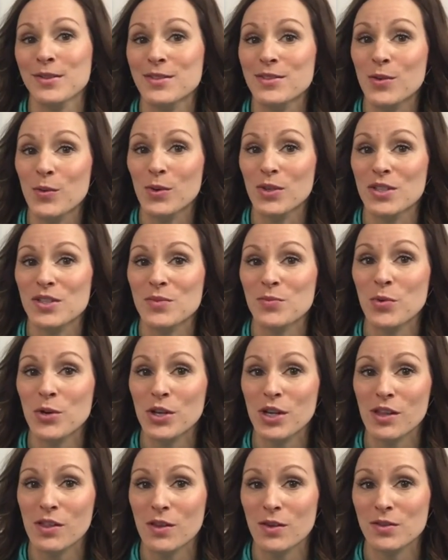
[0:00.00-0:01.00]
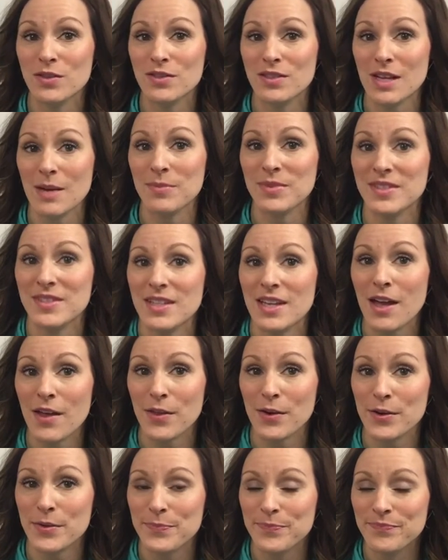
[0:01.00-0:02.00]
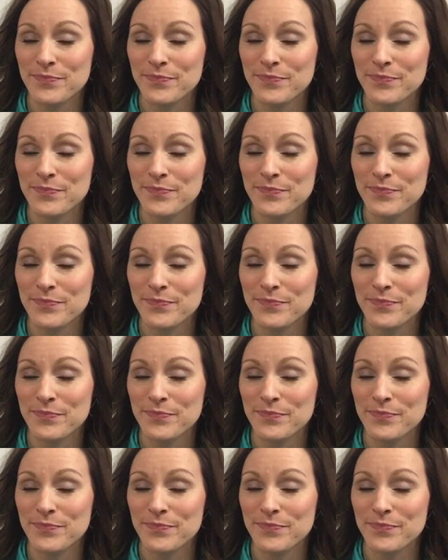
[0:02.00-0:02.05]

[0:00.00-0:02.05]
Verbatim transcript: So we're just putting those steps together.